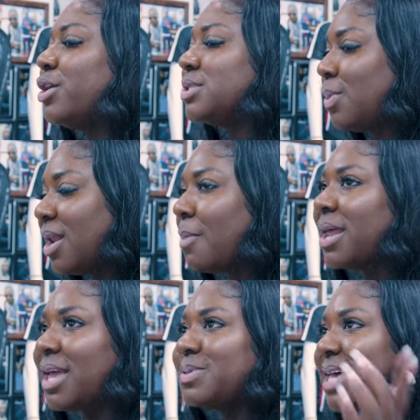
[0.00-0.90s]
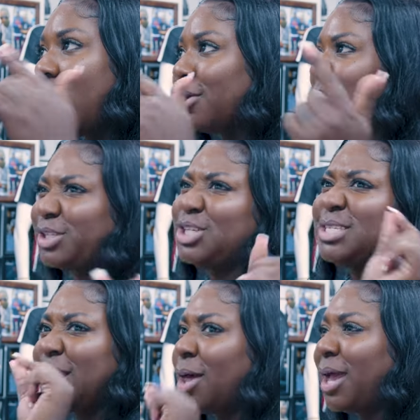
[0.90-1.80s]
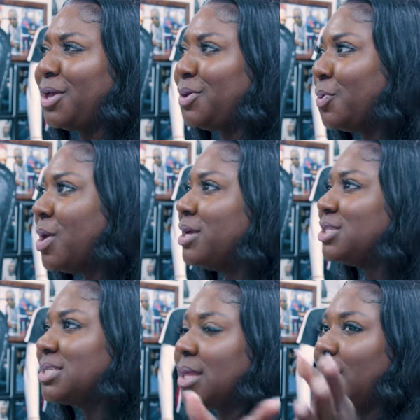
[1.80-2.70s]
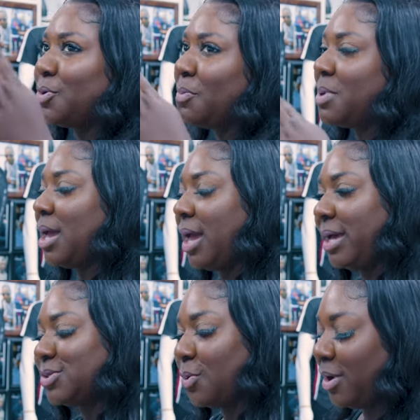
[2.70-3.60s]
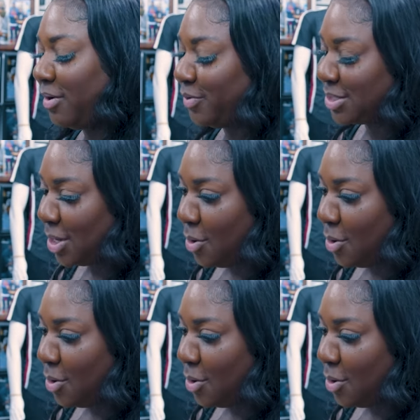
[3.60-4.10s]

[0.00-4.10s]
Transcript: Very supportive. And everybody kept tagging her like, she sound like you. She sound like a new Mia X or whatever.